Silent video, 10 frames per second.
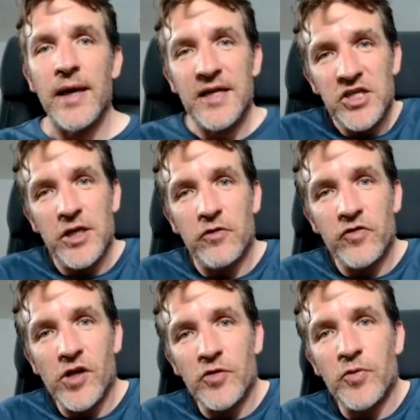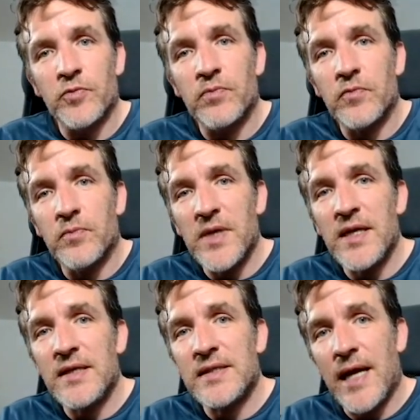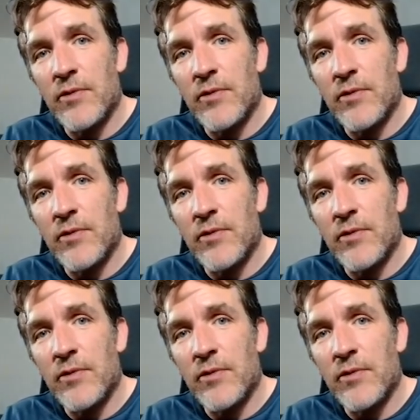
And a chain of thought prompt means